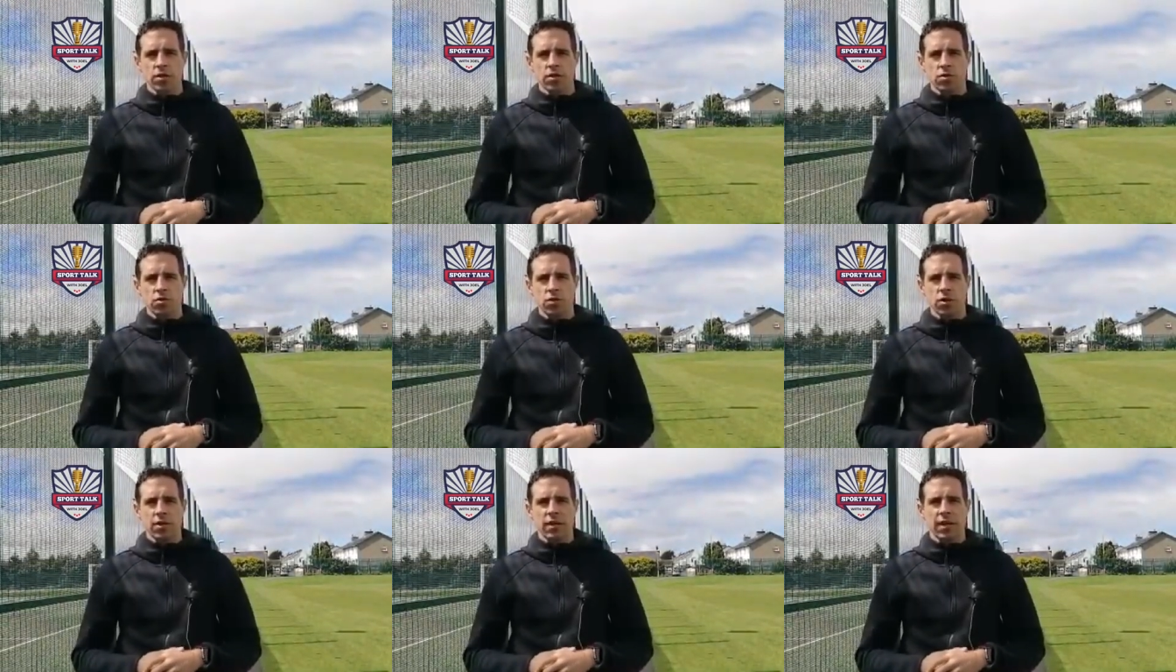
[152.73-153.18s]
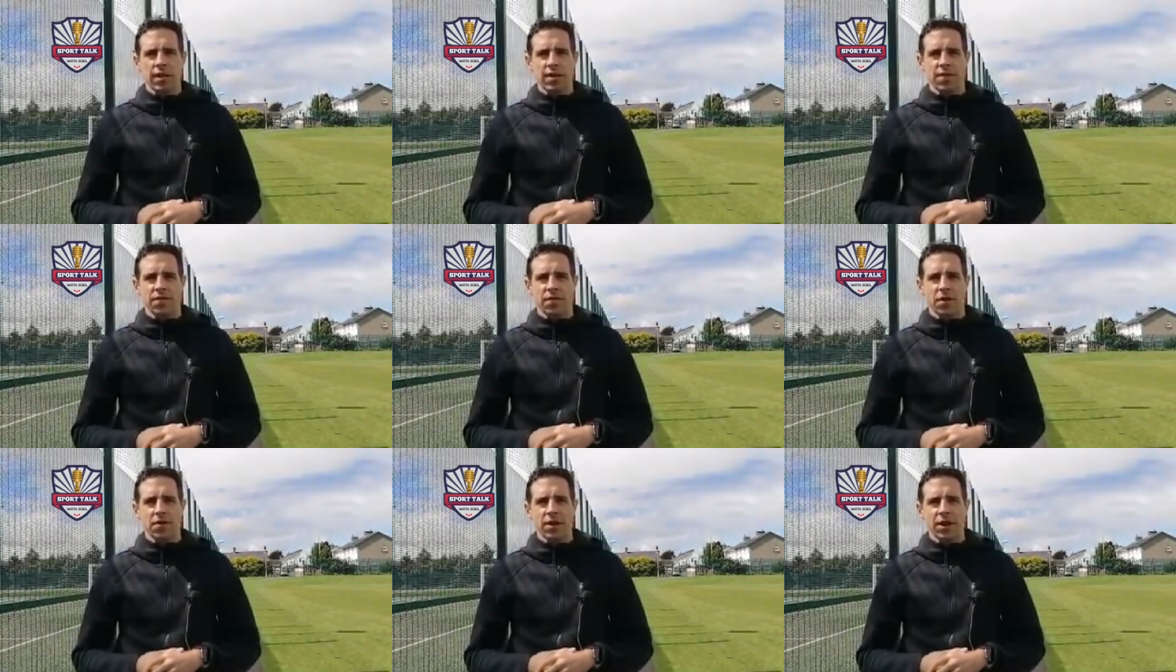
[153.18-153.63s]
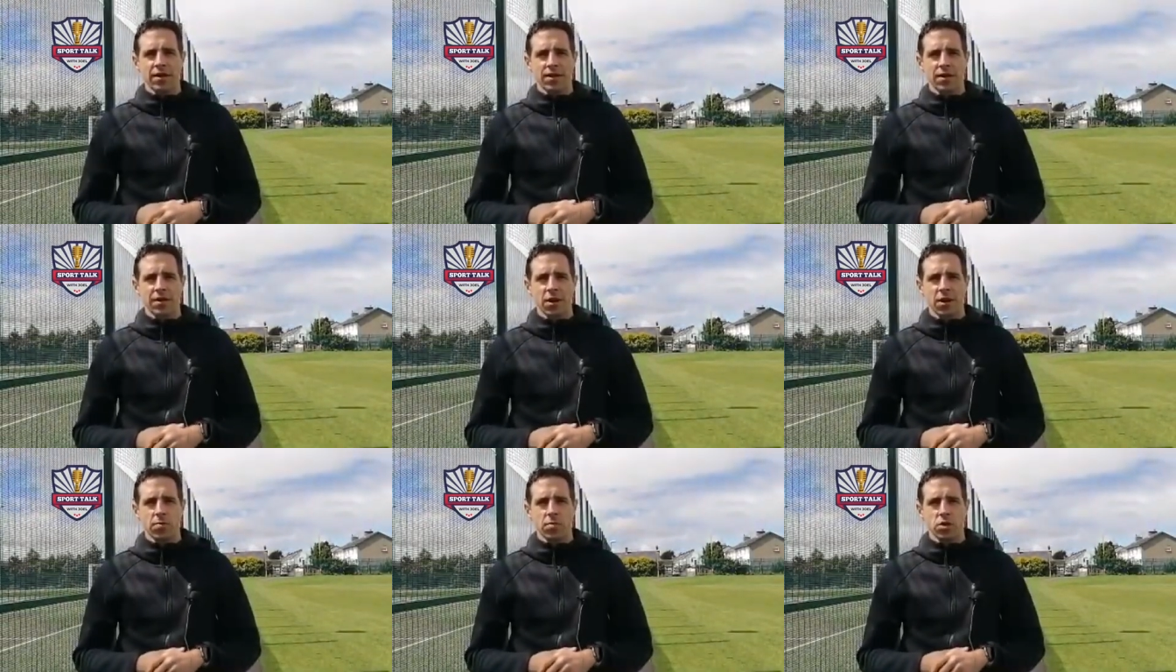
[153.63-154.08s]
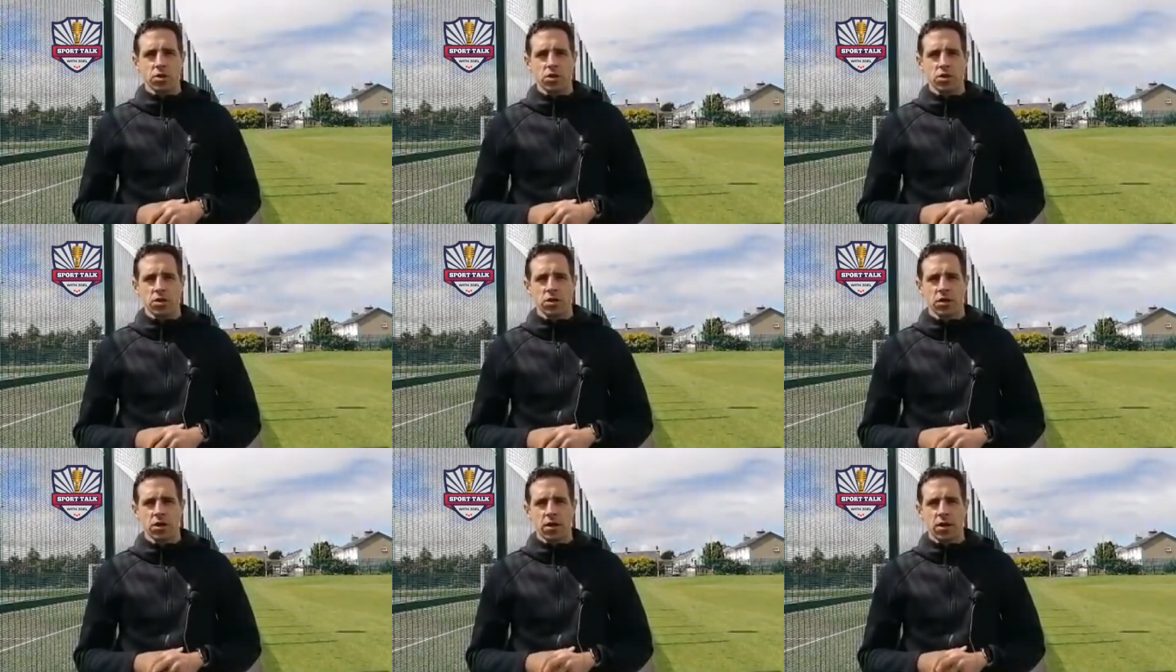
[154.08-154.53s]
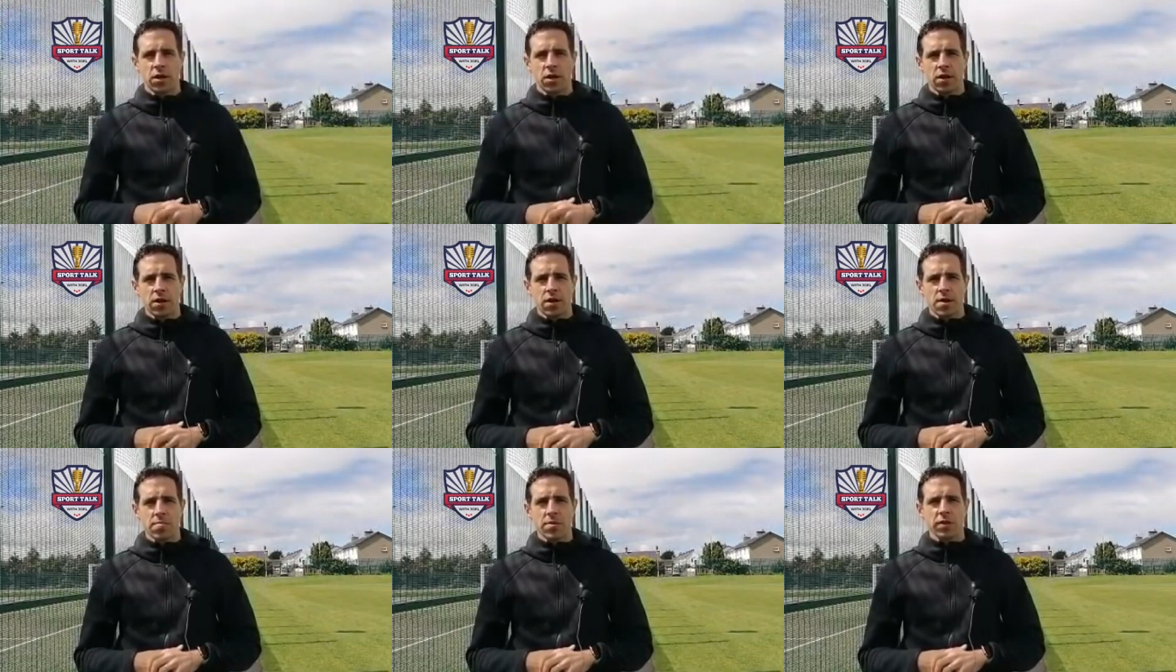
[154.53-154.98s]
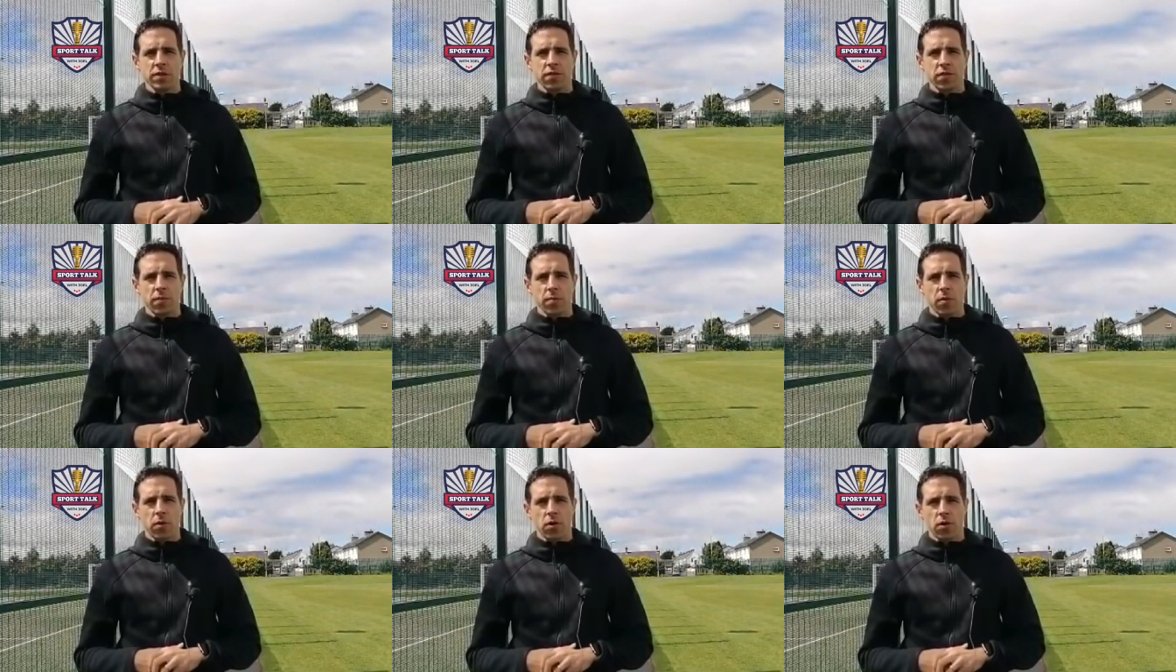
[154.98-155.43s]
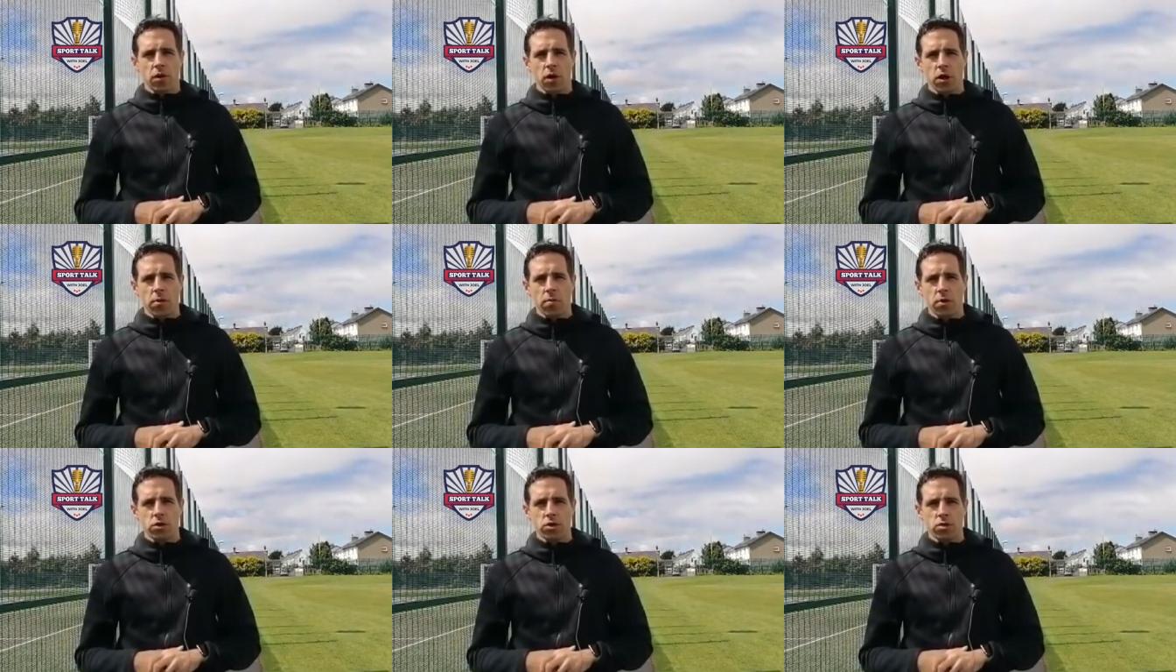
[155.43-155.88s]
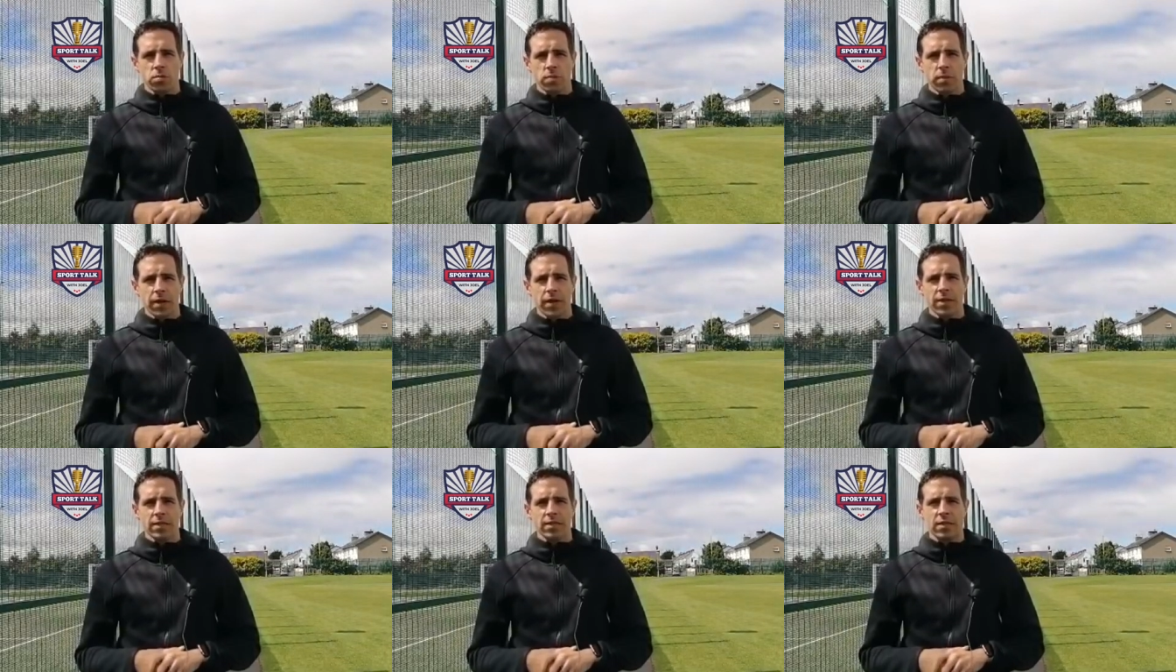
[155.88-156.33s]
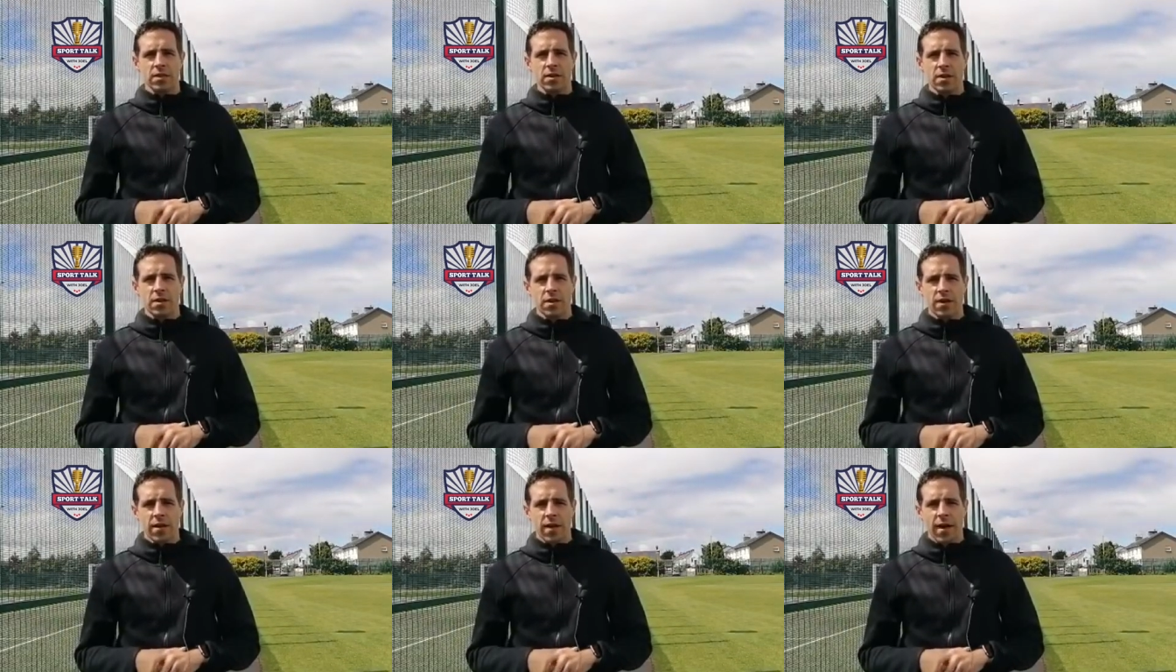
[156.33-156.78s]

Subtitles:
You sort of take it for granted how much you miss football and how much it means to you.